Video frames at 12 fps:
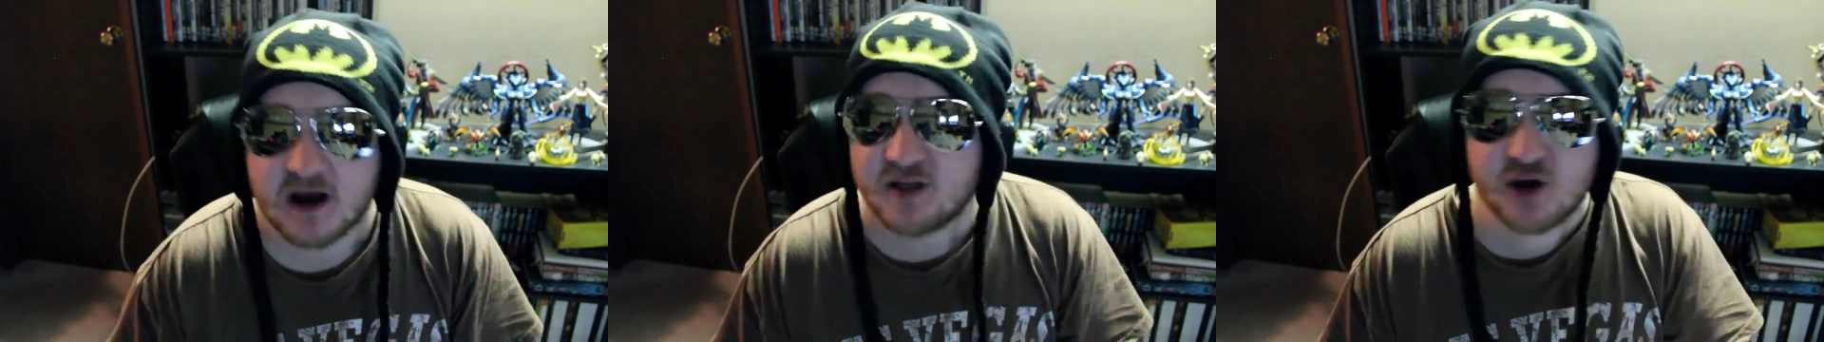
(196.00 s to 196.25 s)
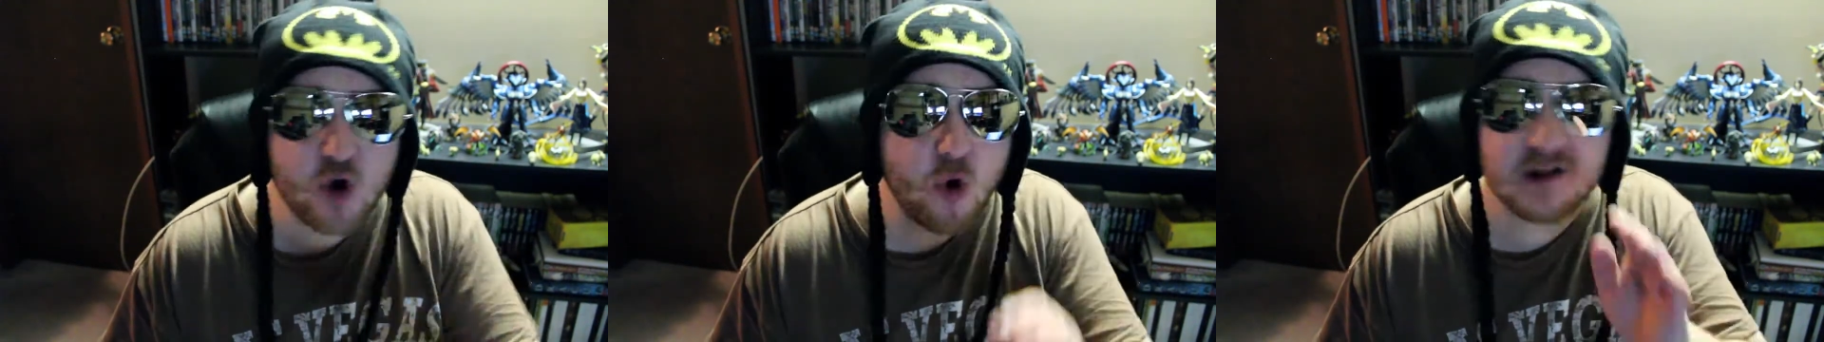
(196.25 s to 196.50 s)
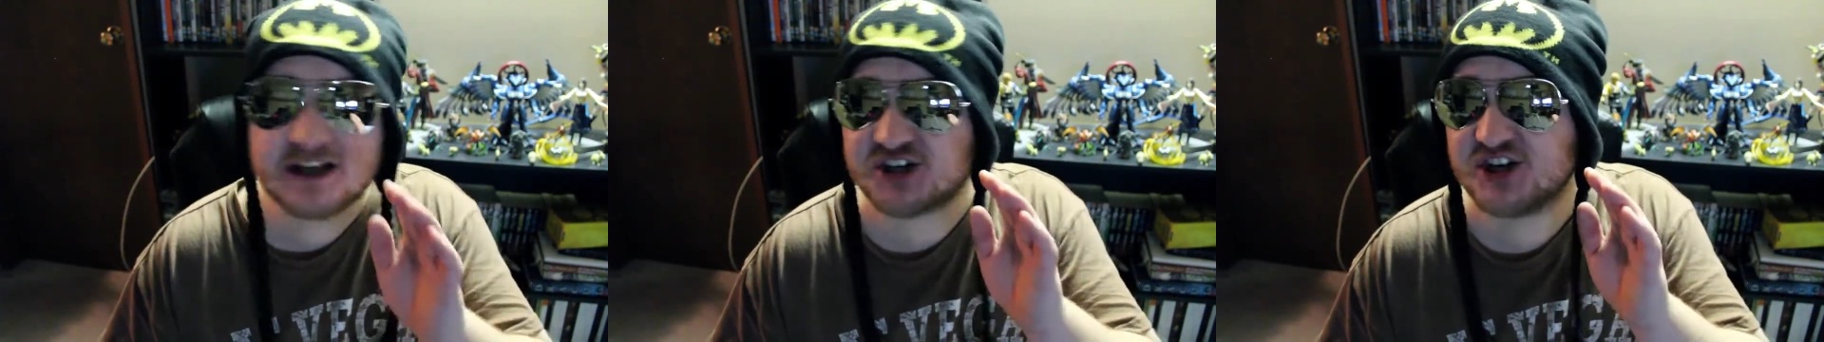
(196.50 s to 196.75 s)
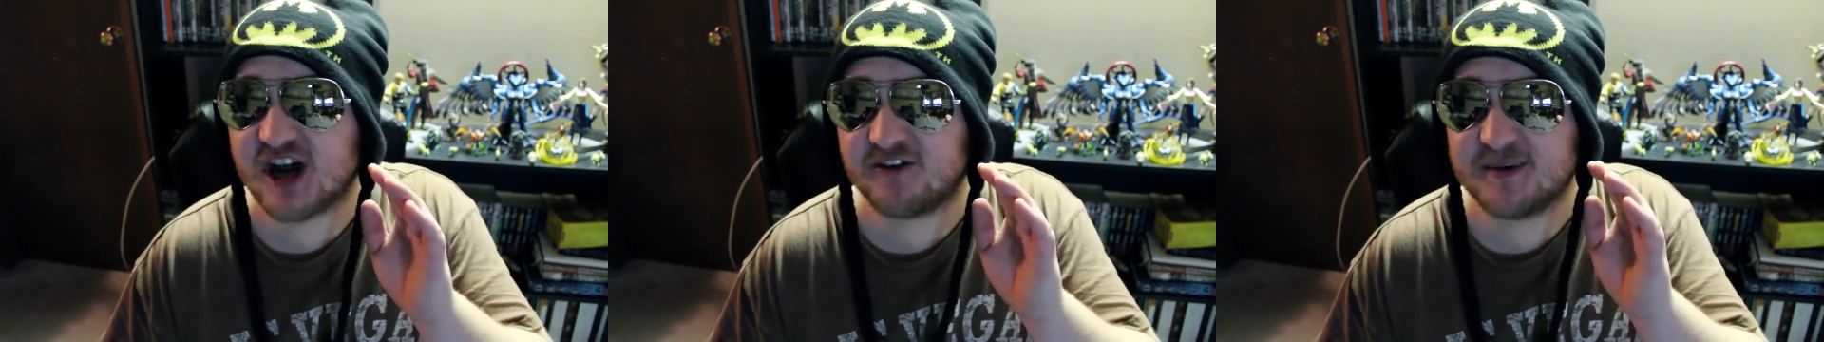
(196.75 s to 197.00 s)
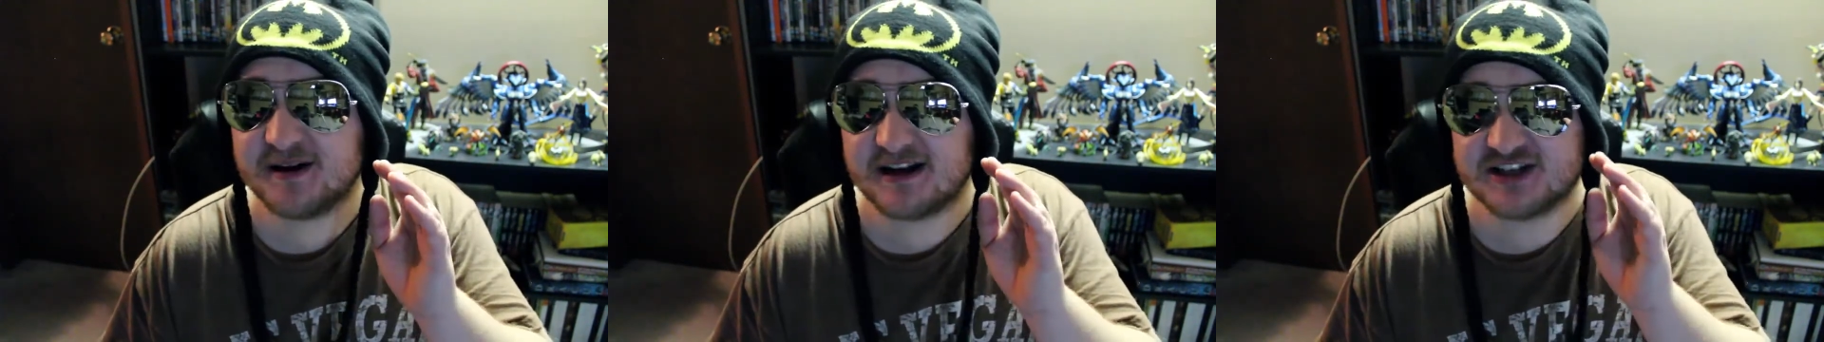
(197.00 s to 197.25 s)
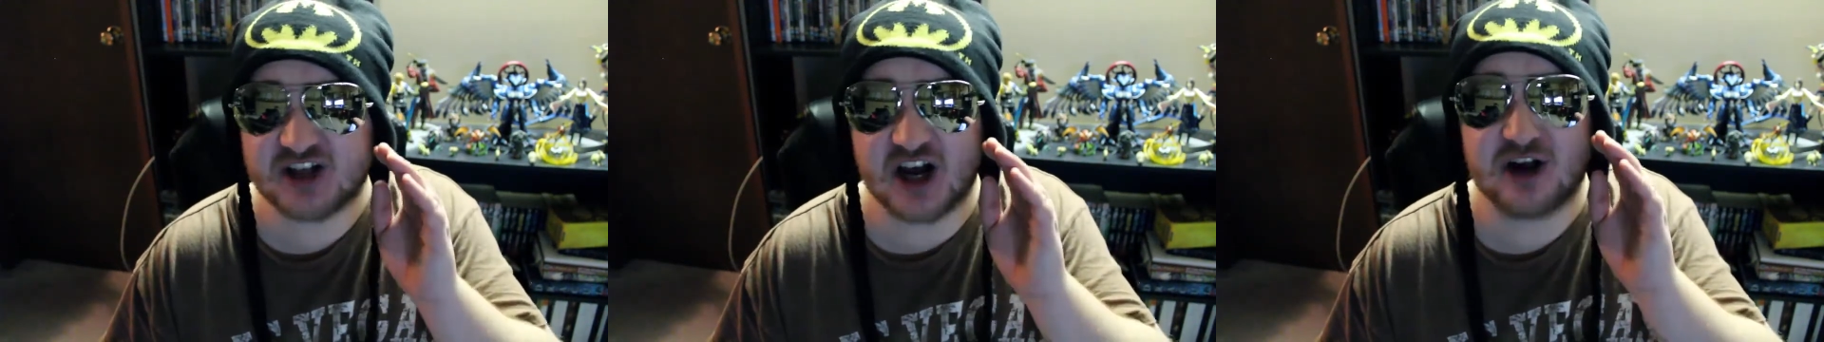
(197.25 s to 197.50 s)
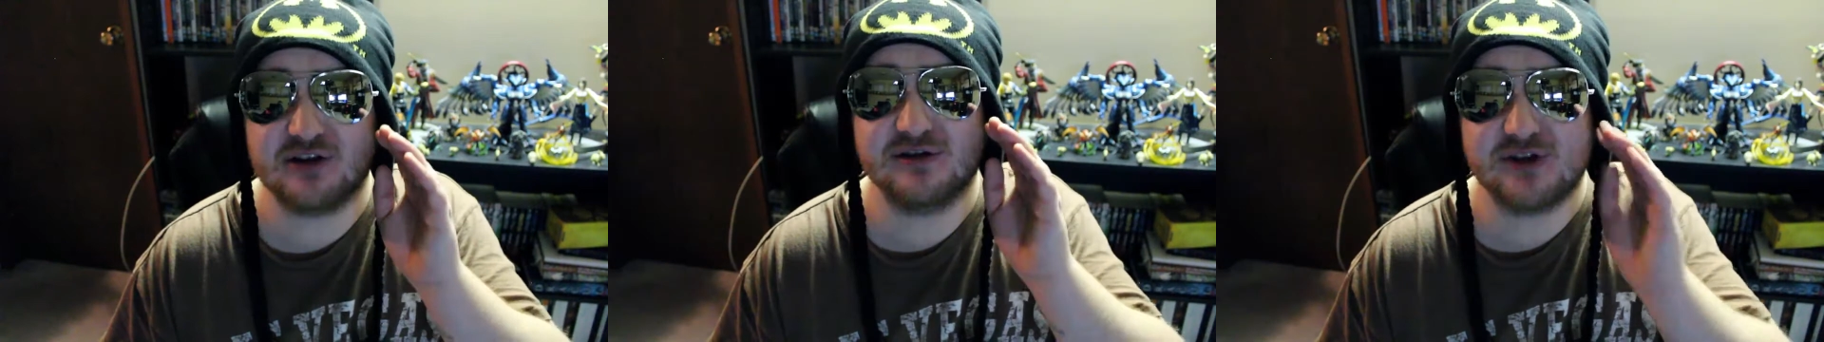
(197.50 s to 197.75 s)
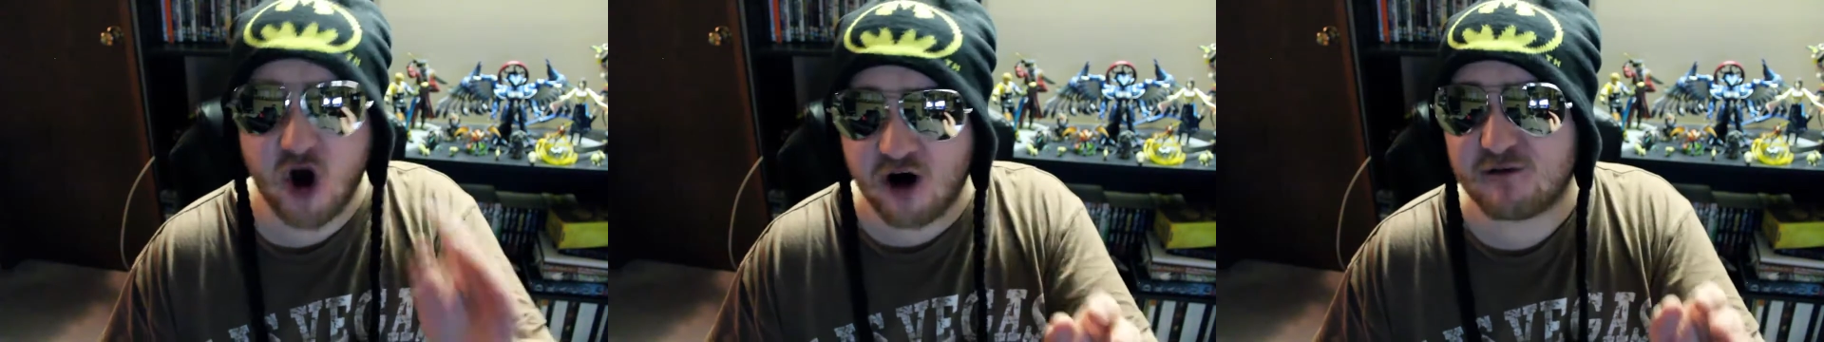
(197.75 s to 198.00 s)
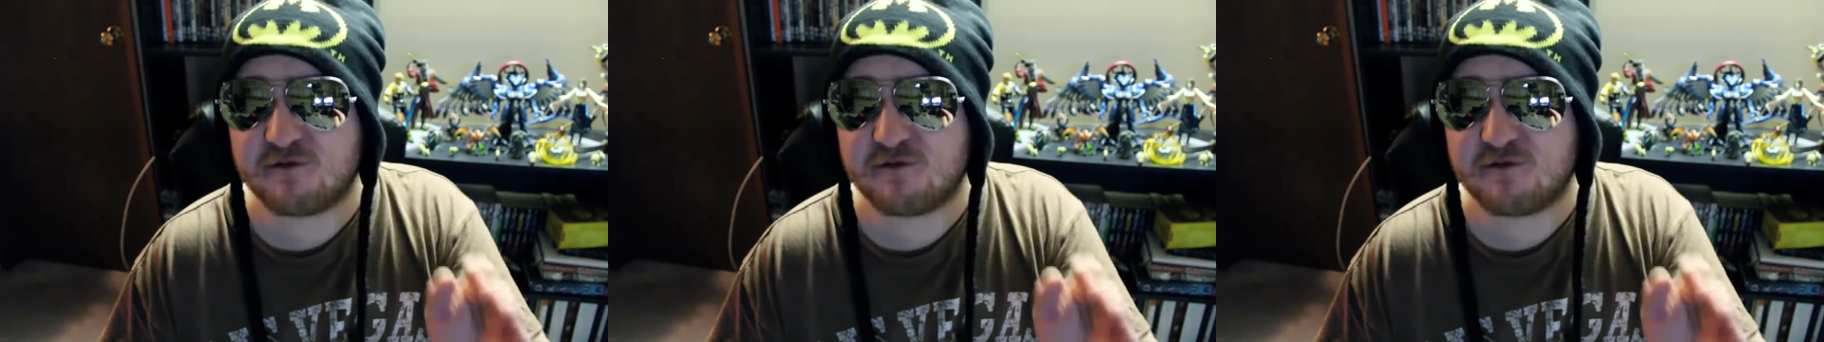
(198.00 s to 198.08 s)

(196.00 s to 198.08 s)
The coalition government has done a lot of